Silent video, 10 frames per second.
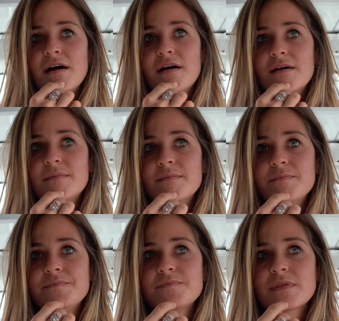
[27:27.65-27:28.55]

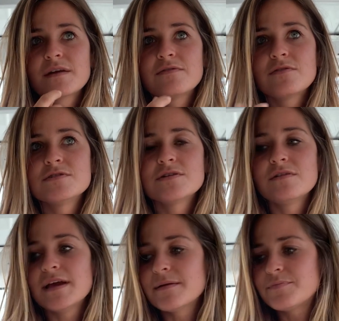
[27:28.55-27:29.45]
Of course, I'll
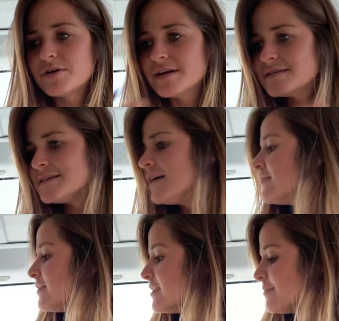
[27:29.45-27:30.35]
like bring
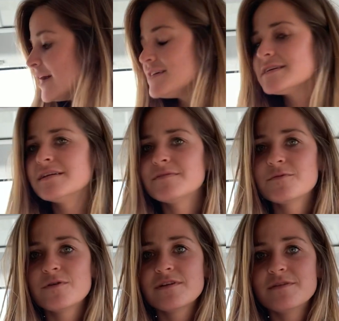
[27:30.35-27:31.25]
stuff in a basket. If I'm
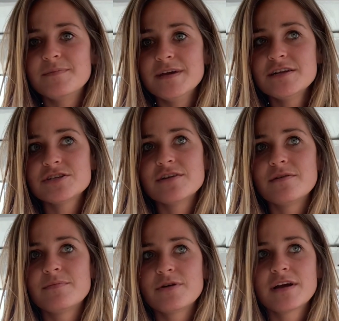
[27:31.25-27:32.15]
going to the beach, then
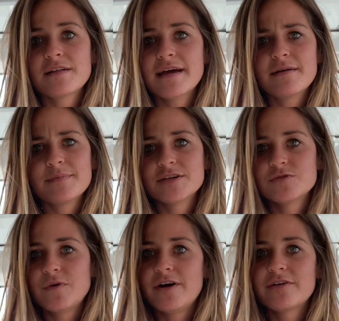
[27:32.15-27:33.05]
I'll bring like a bunch
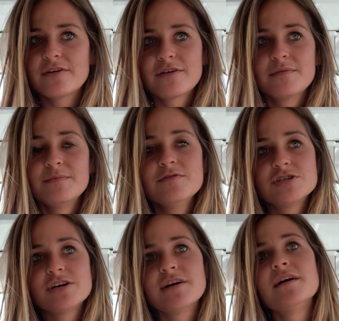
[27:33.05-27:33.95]
of water,
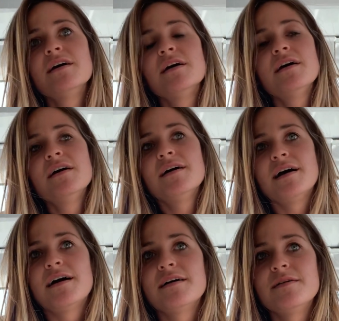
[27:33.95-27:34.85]
kombucha,
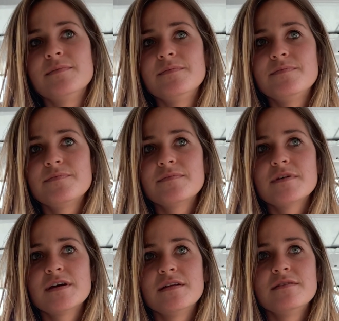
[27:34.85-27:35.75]

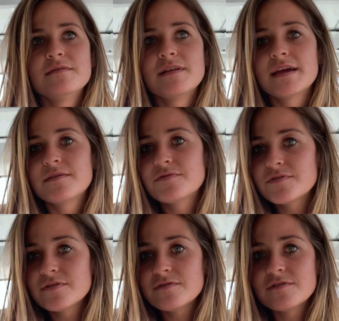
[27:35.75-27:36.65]
and like
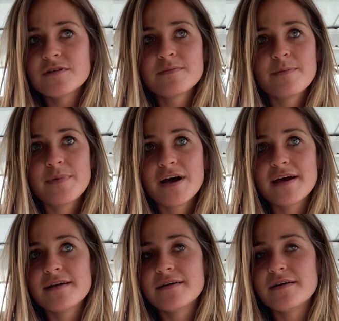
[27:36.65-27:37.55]
fruit,
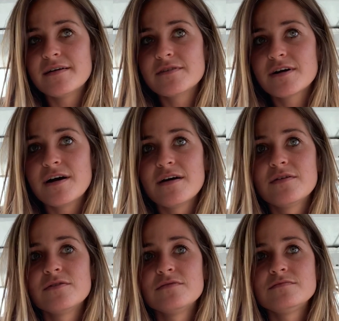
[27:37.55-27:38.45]
papaya,
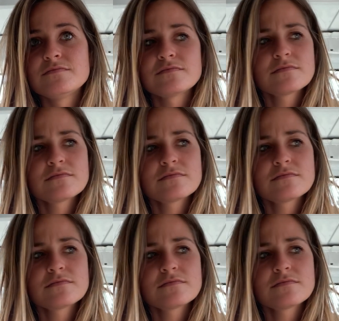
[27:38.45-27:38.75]
avocado,